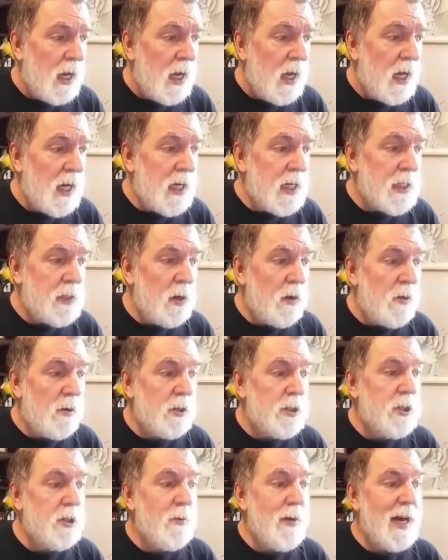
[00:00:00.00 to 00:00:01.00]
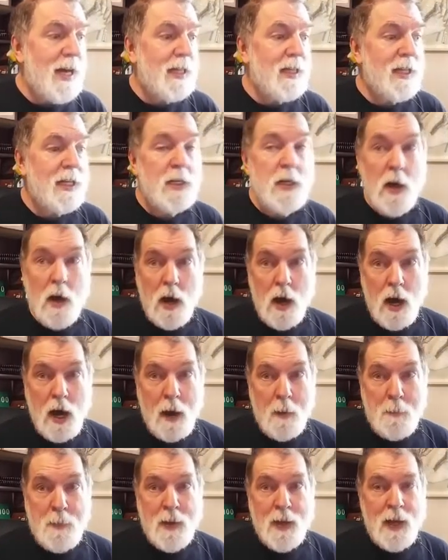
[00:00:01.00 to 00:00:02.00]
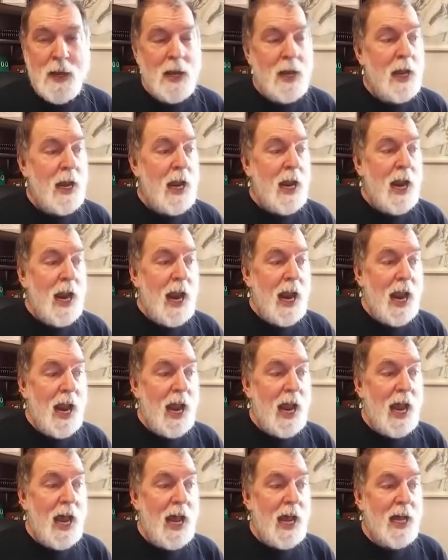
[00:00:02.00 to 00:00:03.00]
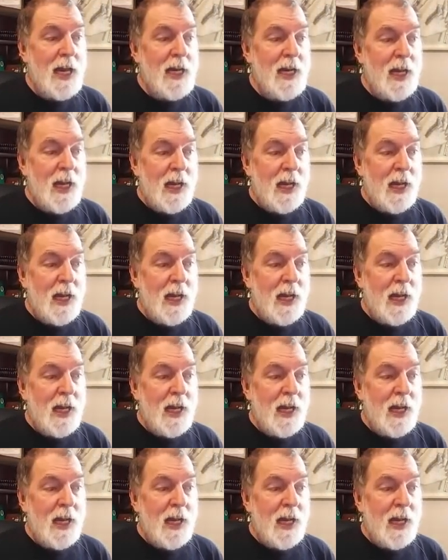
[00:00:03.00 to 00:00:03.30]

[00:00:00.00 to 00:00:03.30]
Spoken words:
is also at the top, and